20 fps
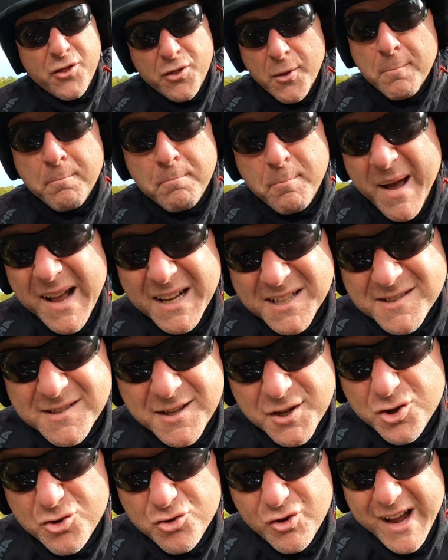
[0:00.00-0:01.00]
the best
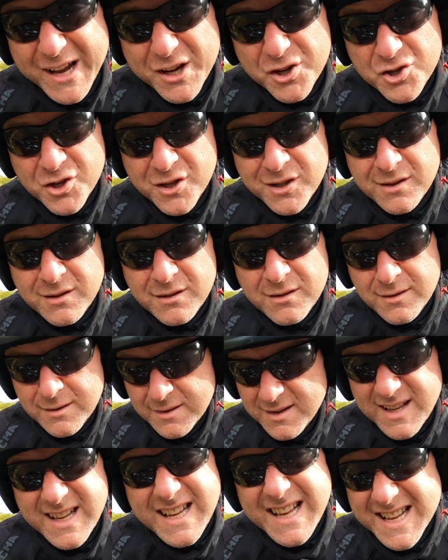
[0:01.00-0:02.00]
distraction
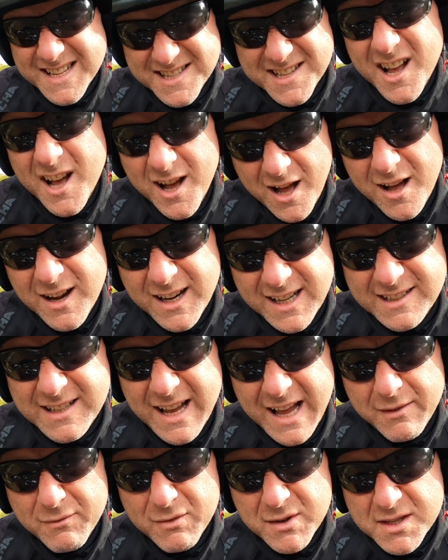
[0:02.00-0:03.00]
is a Harley
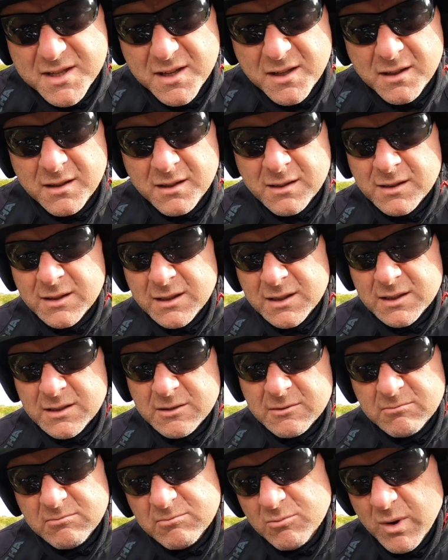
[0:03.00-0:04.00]
Davidson.
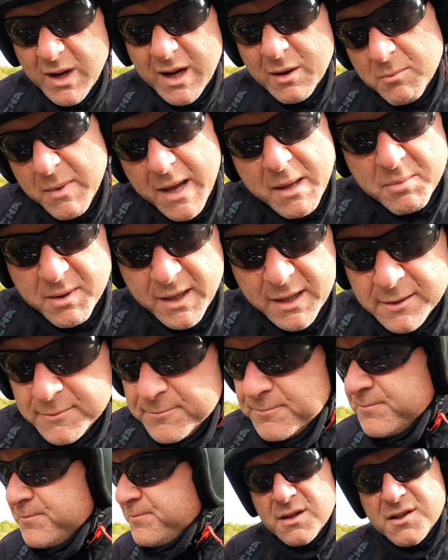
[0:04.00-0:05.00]
Well, maybe.
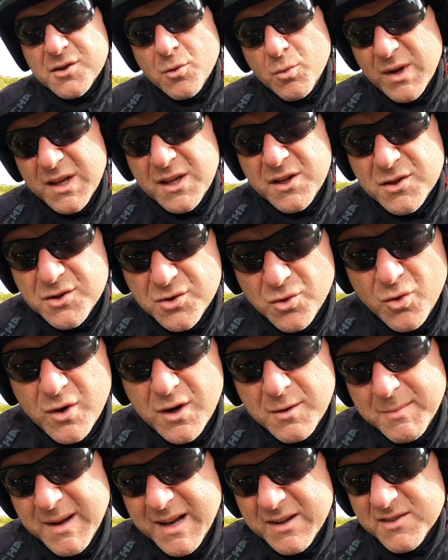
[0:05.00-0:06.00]
So when you're
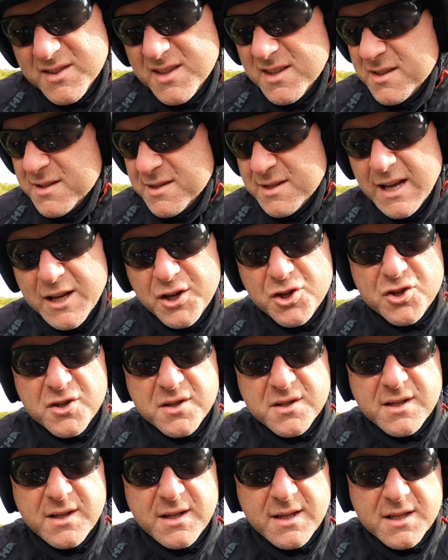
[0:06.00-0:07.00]
talking about
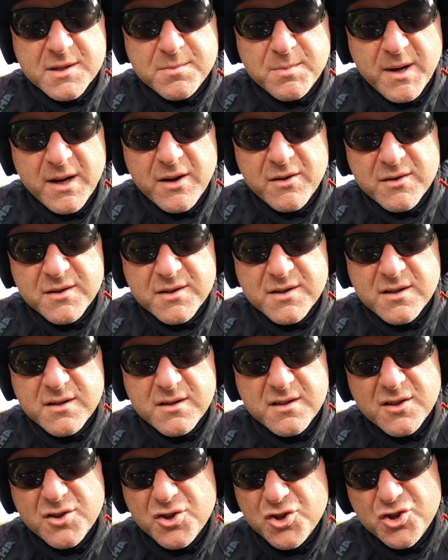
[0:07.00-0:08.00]
sensations and
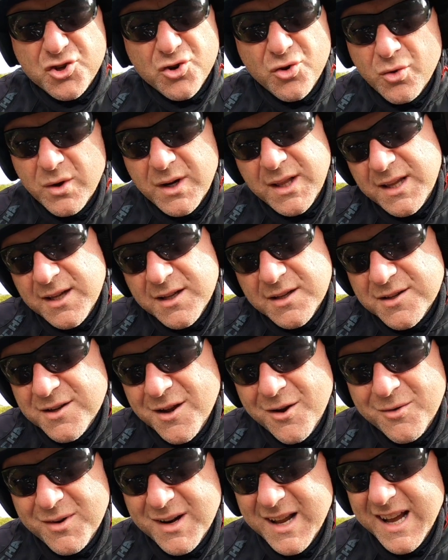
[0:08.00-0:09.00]
experiences, then surely you
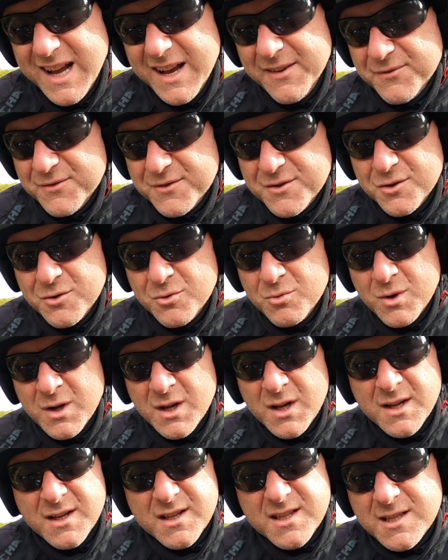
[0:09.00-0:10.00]
don't have to
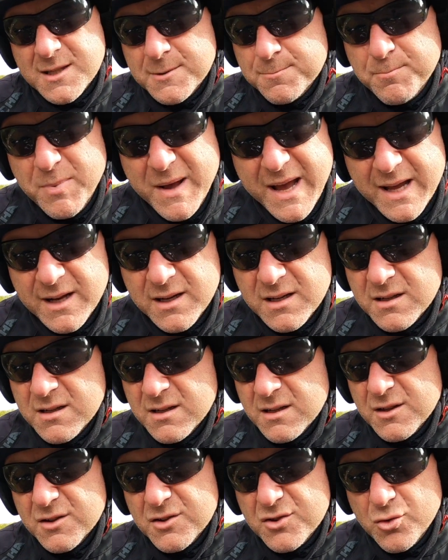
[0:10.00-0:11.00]

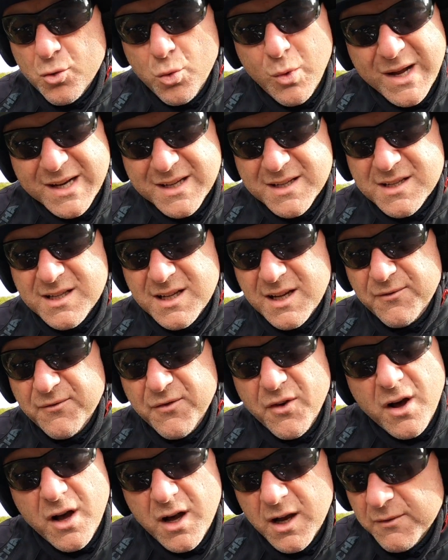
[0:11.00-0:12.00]
spend
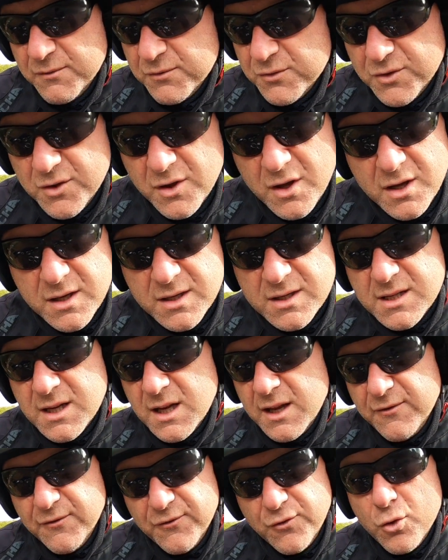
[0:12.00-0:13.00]
25,
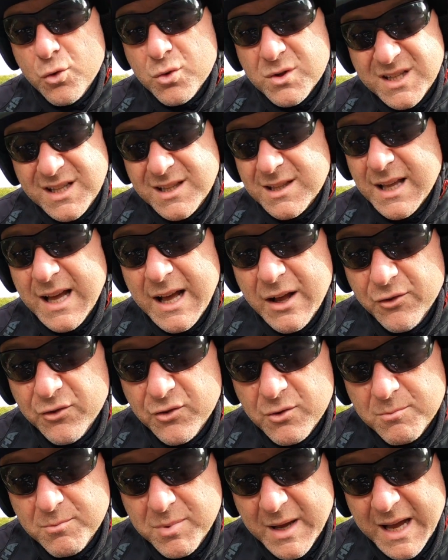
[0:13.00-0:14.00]
30, 40,000